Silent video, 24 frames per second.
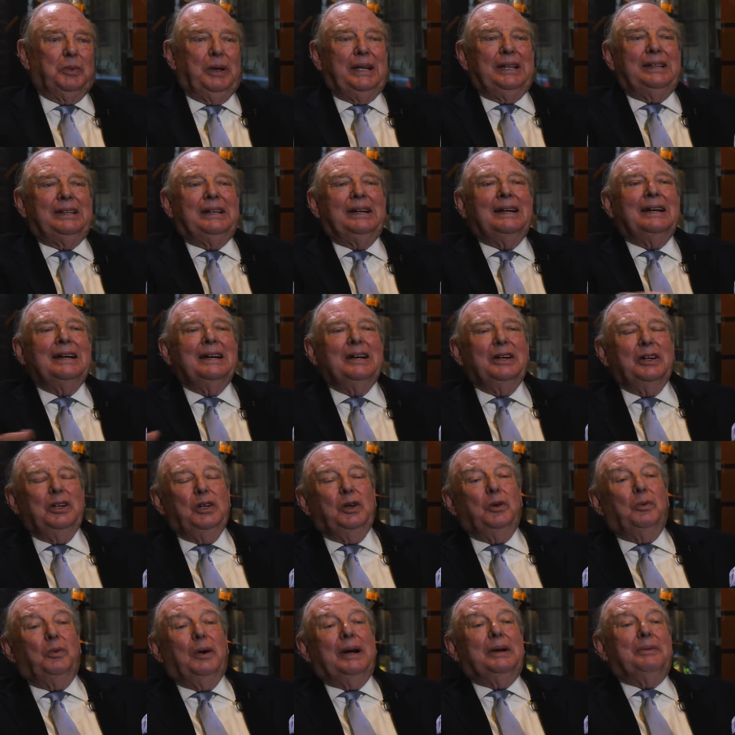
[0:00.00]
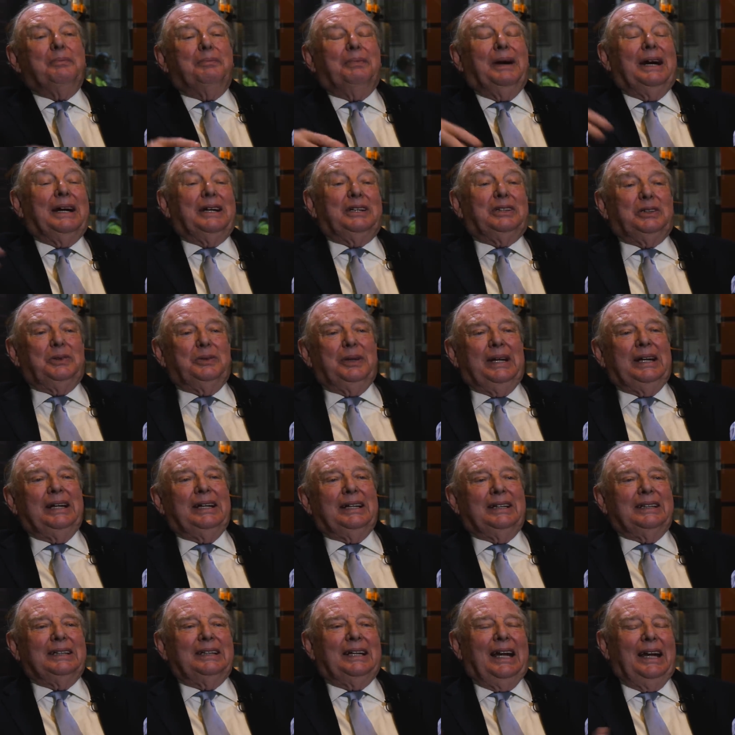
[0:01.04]
when you went back to
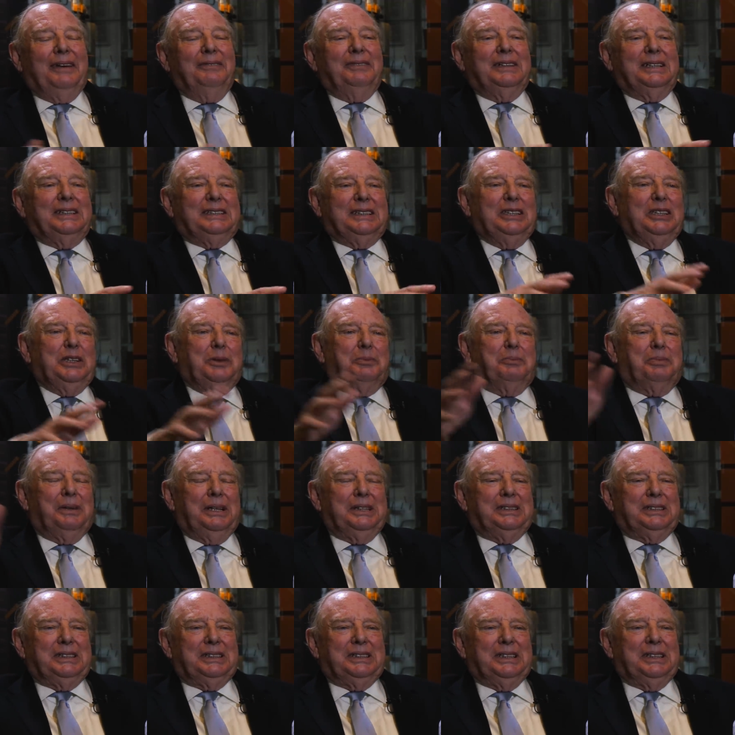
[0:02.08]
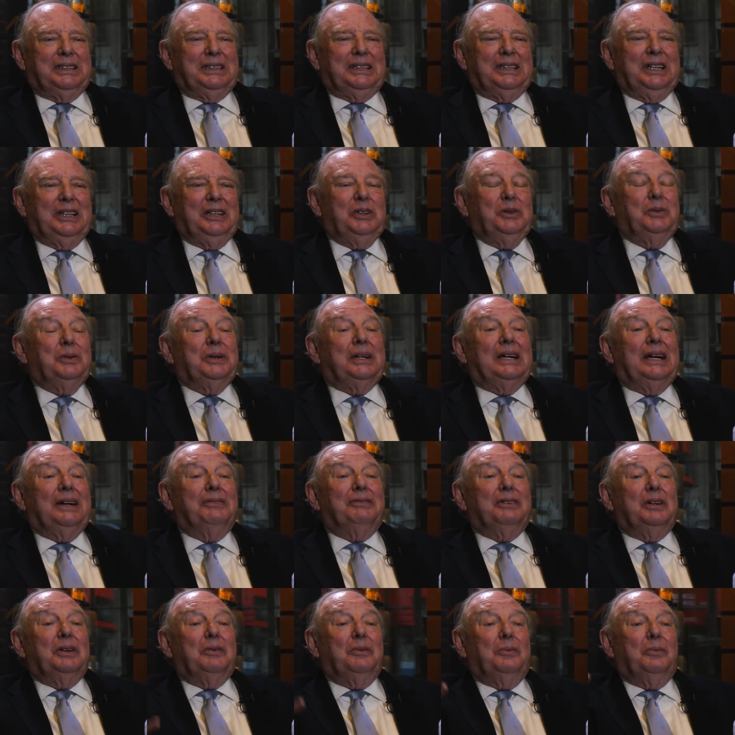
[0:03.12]
England having seen the president and you were
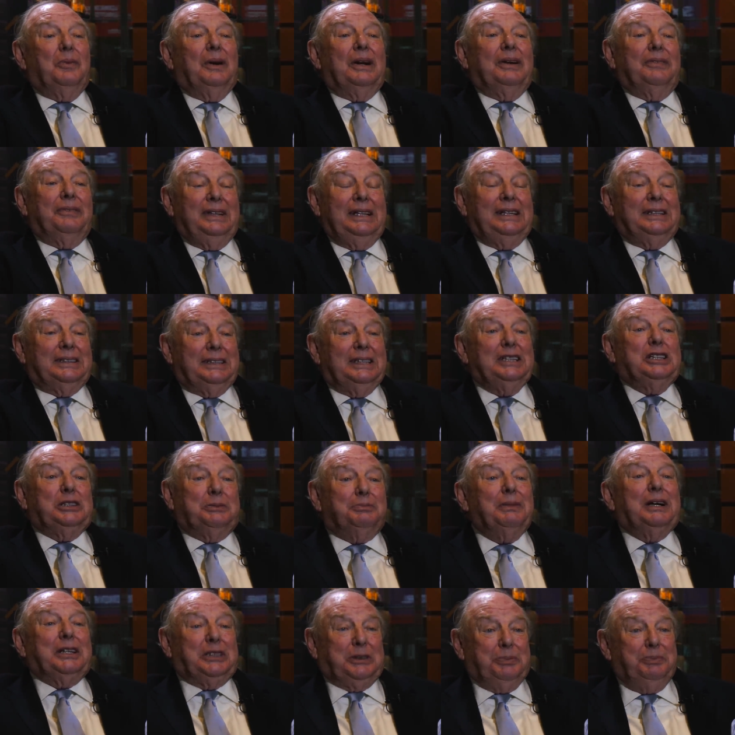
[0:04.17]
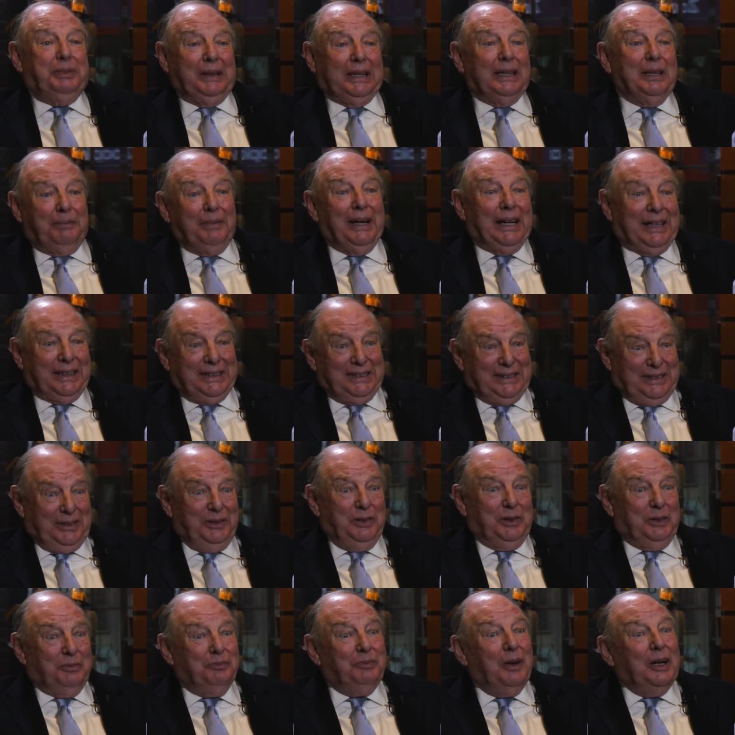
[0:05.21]
given one of these these must be the best so
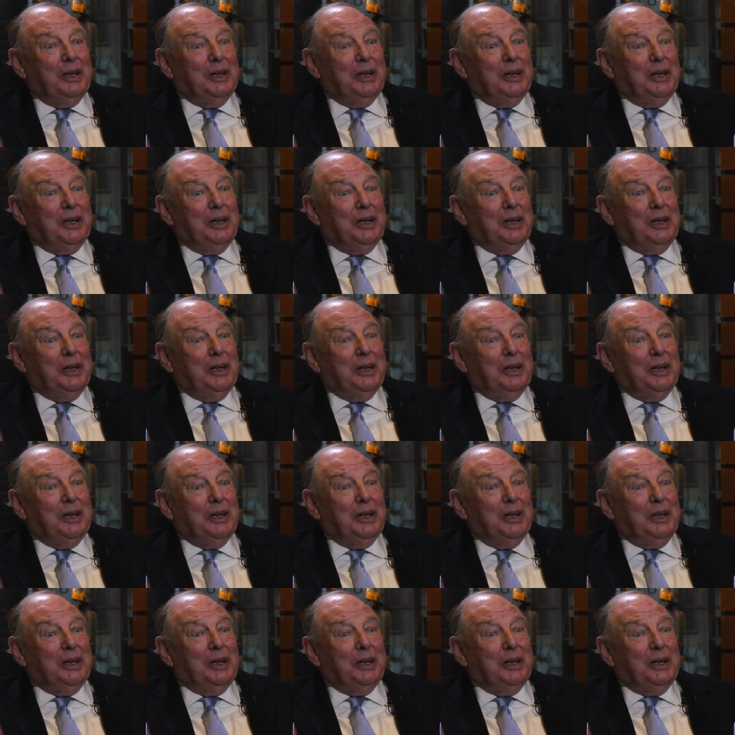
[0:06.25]
yes.